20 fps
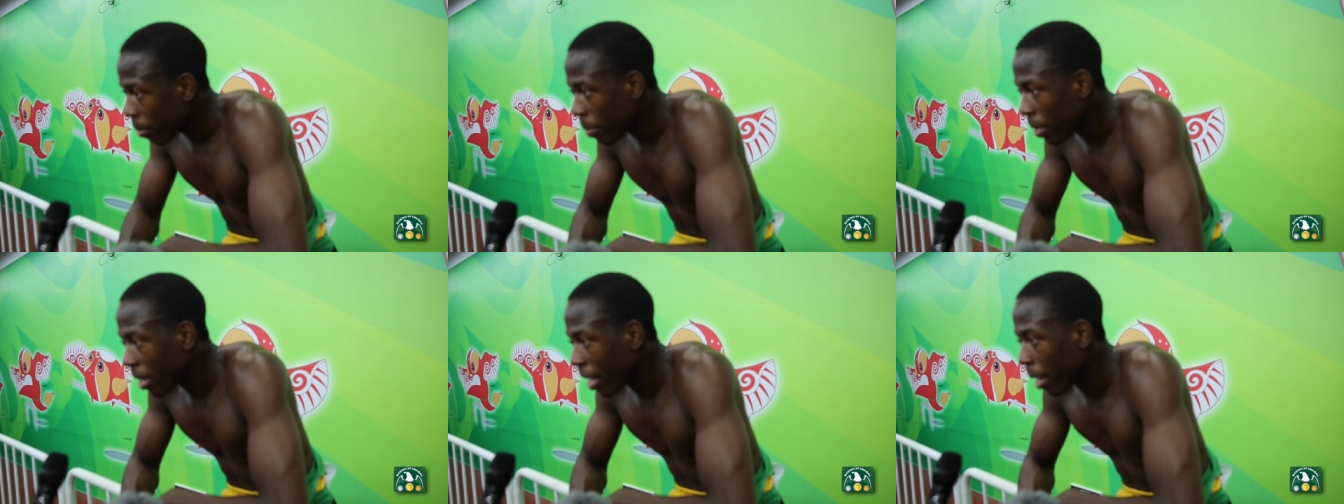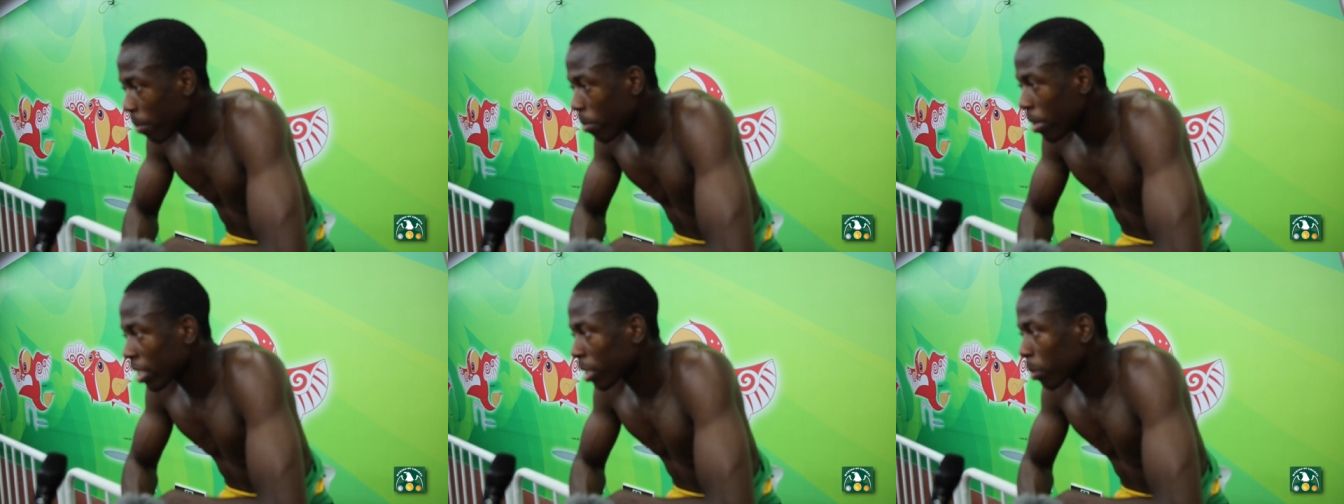be
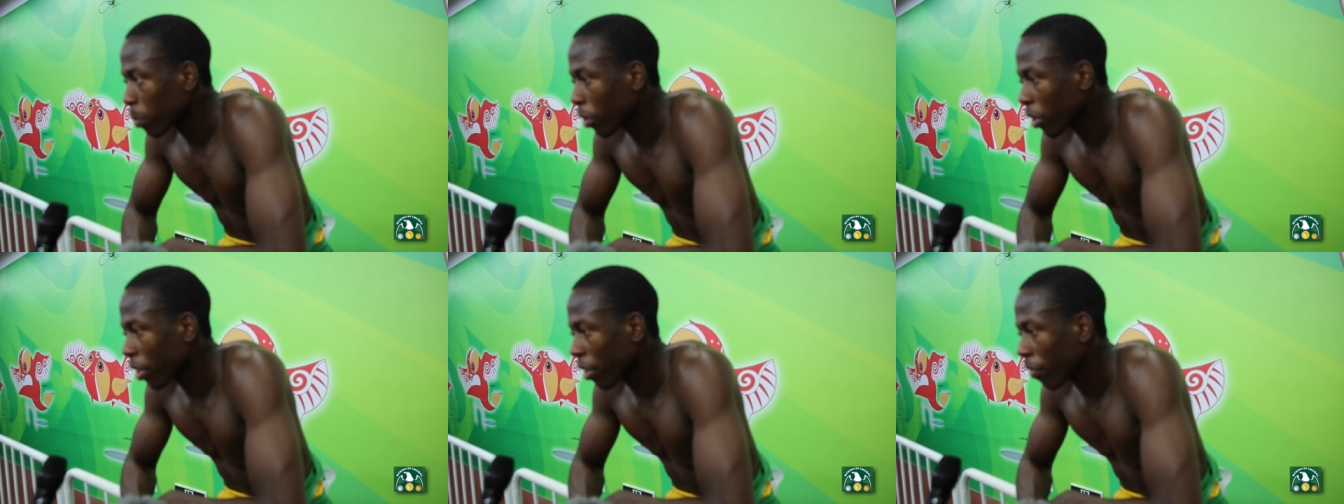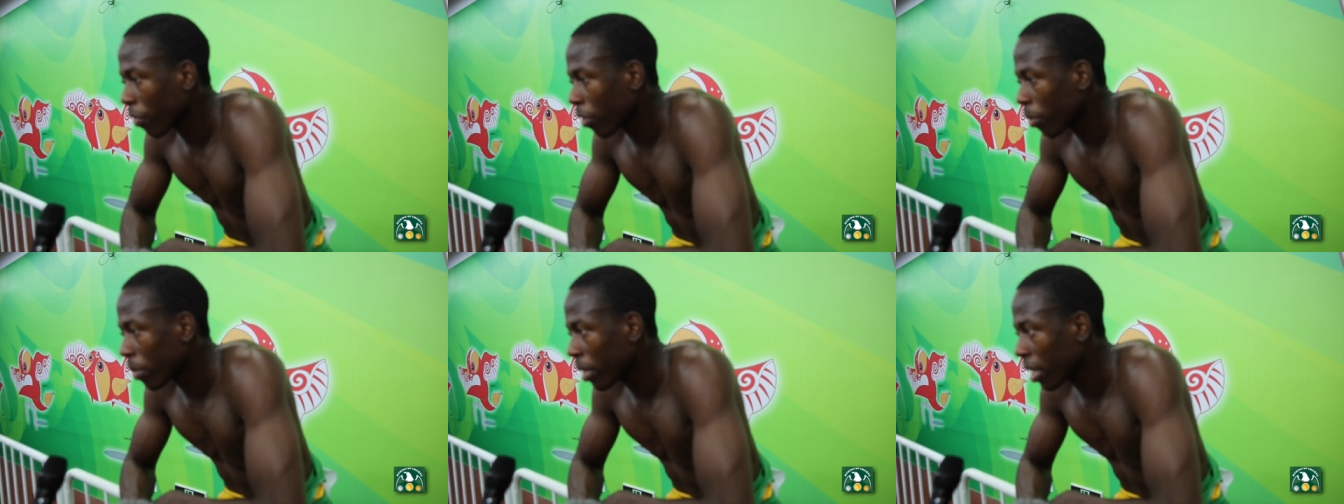a best
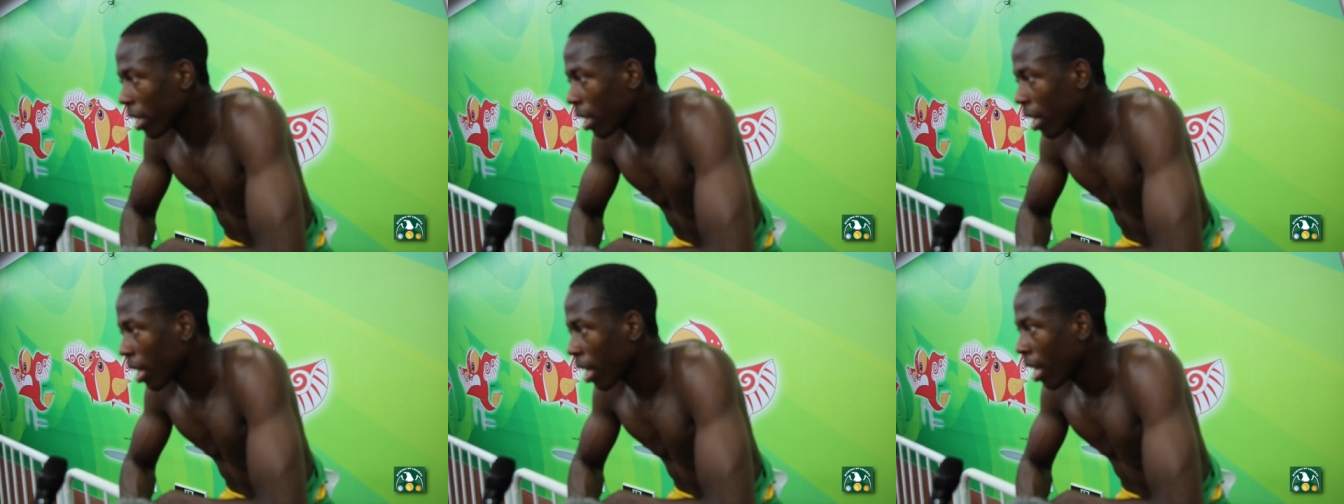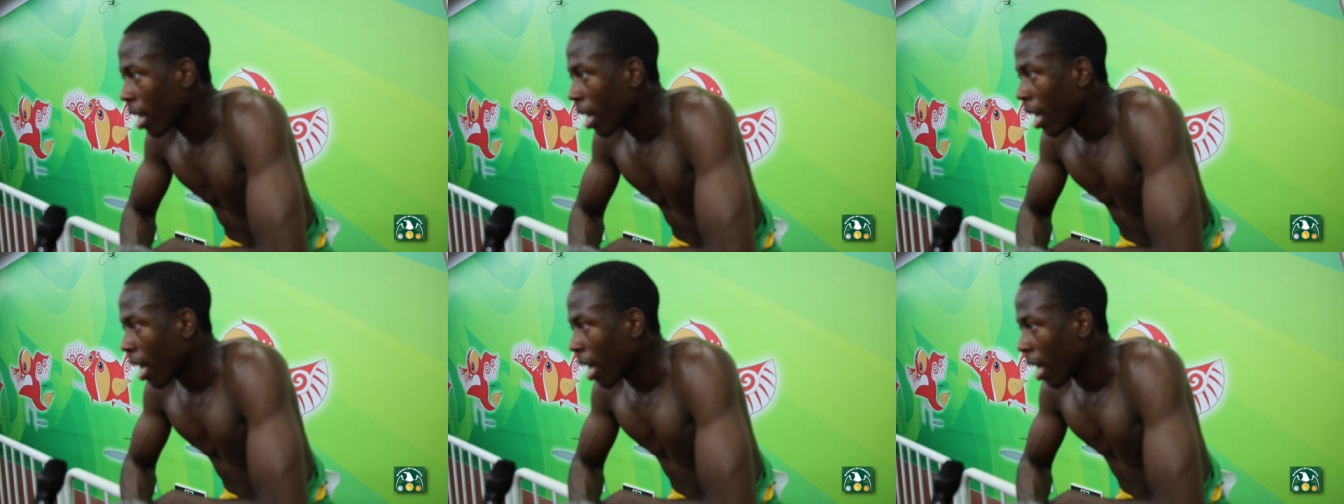product for me.
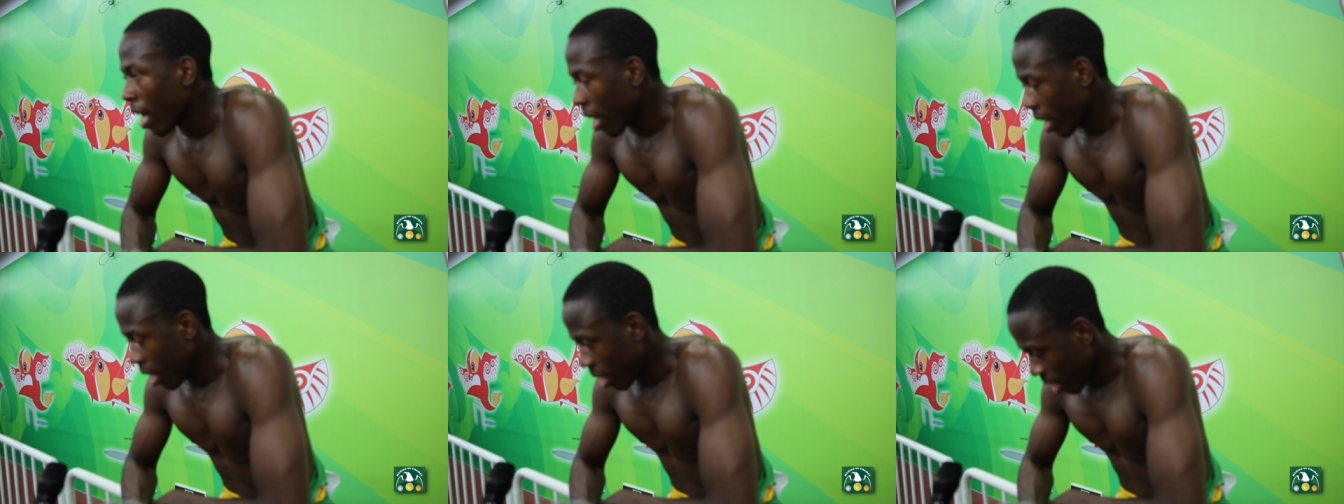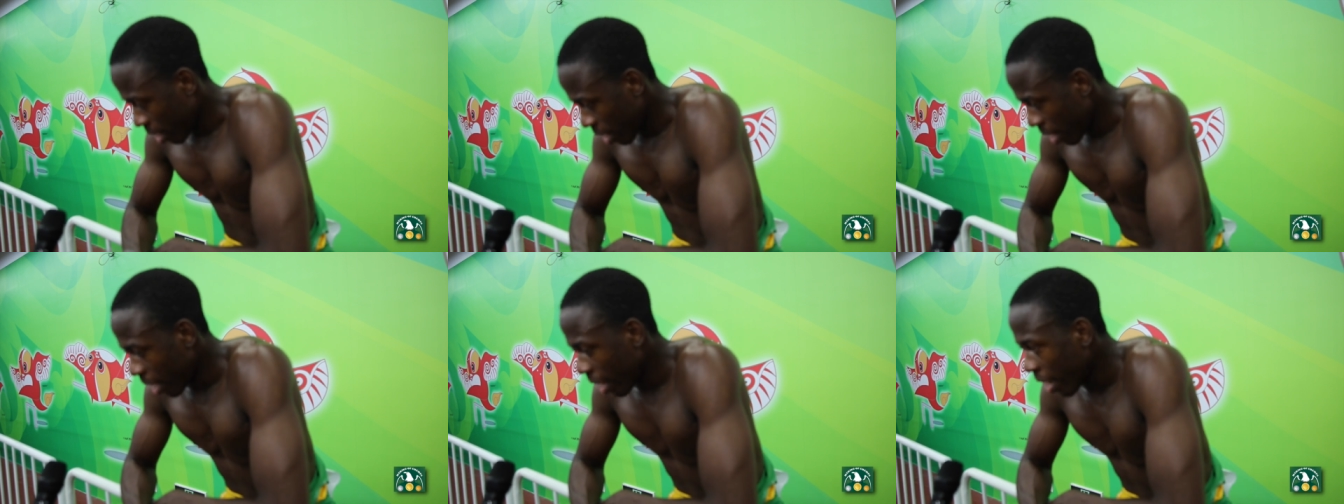
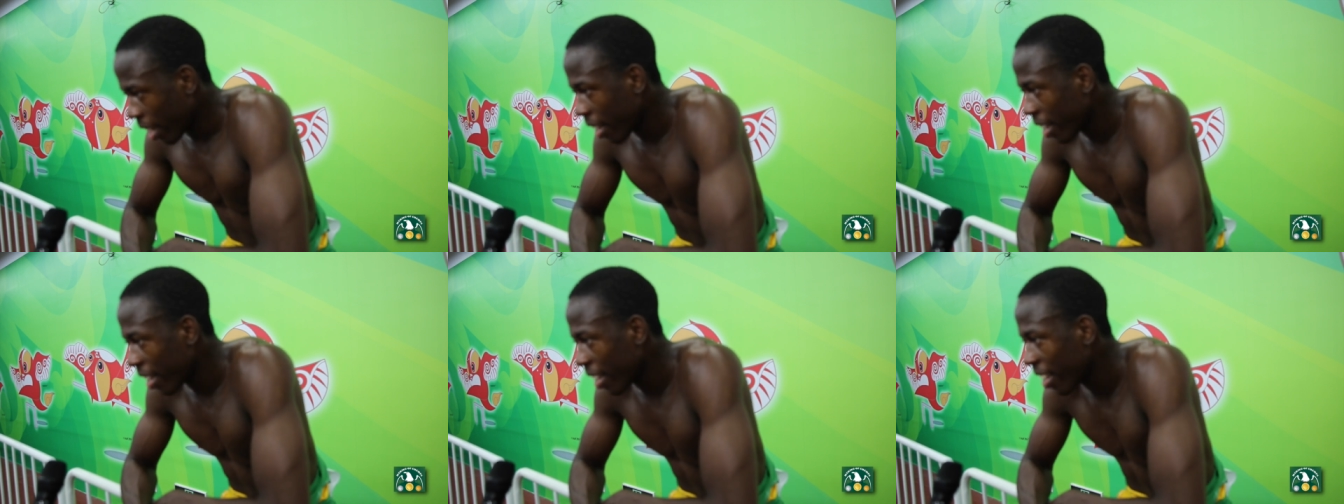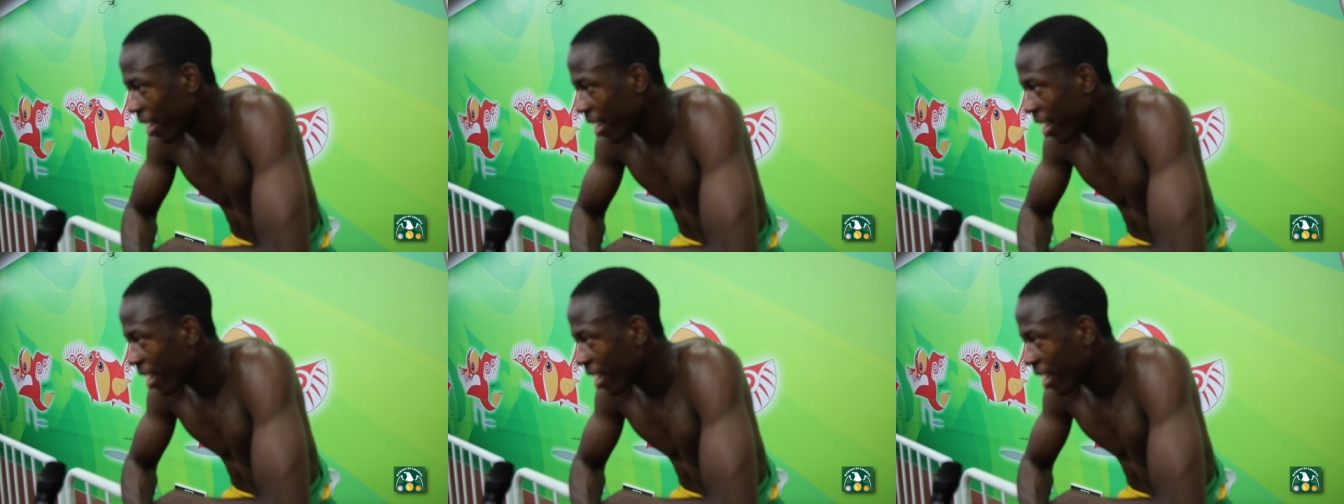Yeah.